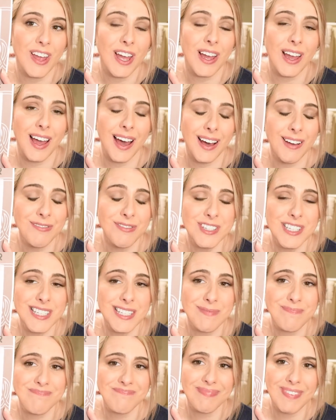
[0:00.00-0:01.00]

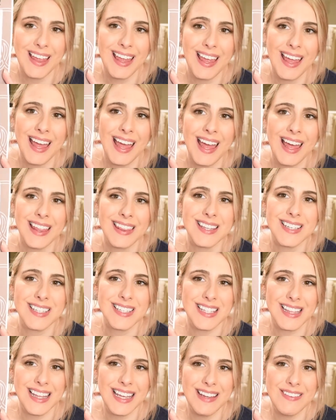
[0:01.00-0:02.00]
Cuffs. The
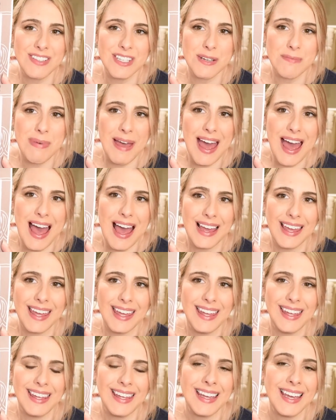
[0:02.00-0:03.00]
sleeves are
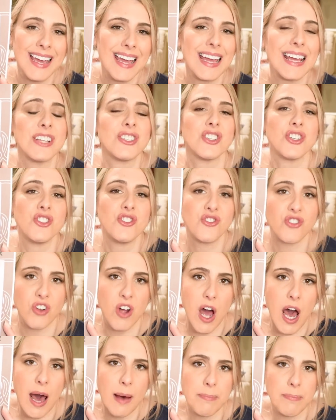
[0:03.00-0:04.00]
baggy. It's a
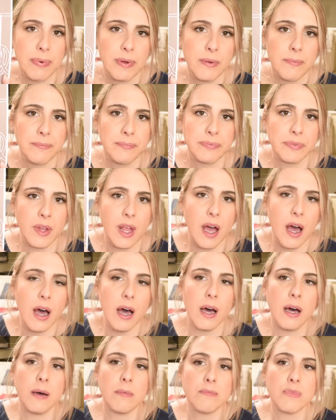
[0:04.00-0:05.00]
drop
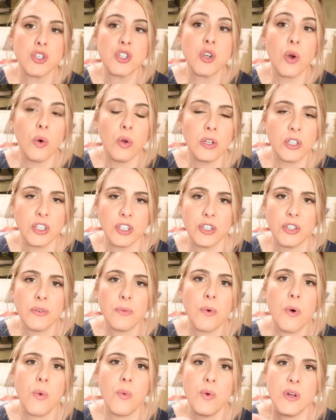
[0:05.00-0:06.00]
shoulder,
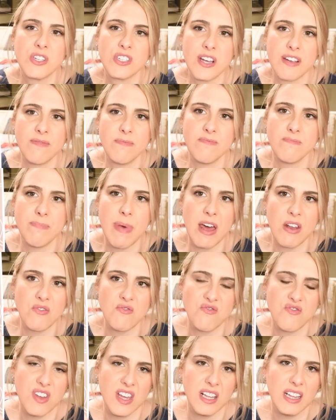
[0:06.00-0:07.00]
which I've been
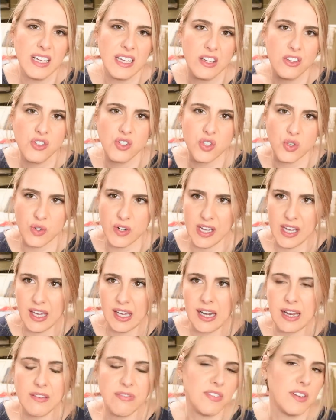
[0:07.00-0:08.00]
really enjoying,
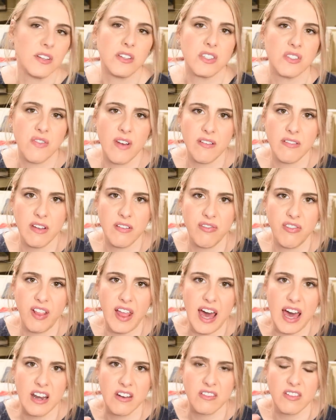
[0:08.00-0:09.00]
and I feel is very
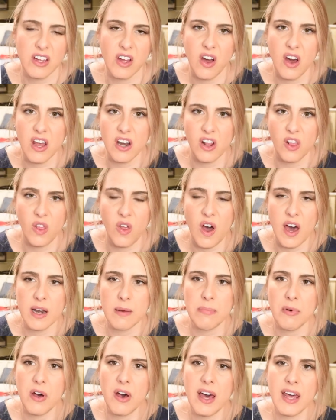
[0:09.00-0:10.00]
flattering on a lot of
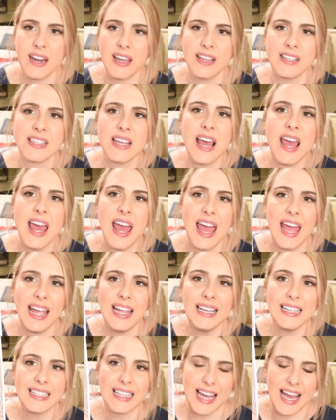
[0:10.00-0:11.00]
bodies.
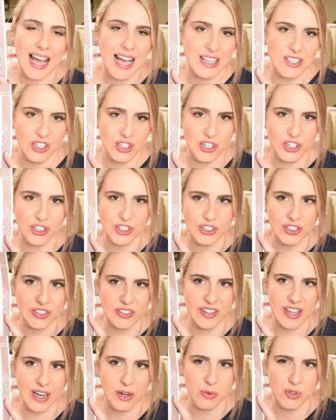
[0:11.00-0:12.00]
And it has a
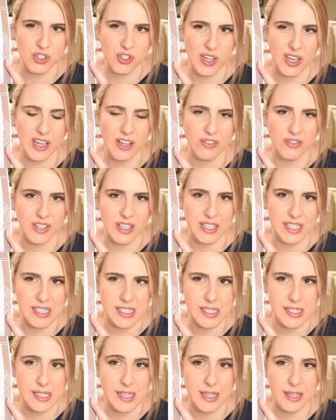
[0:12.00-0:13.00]
turtleneck, which you can't really
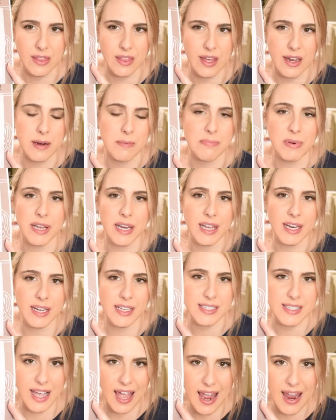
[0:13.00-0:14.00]
see in there, but it
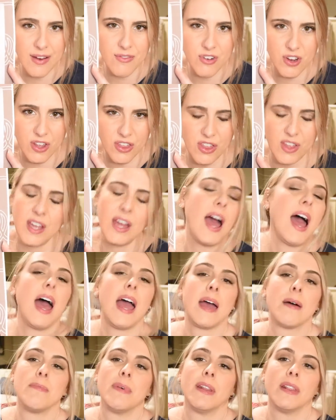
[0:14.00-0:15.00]
is everything I
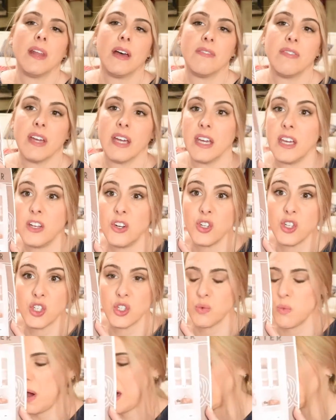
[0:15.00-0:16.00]
have been loving in a
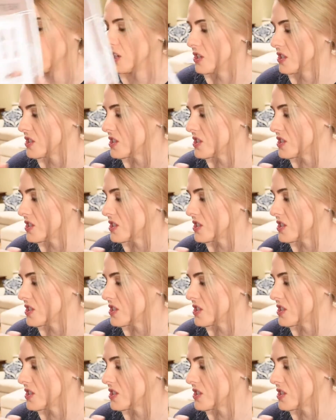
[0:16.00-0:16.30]
sweater.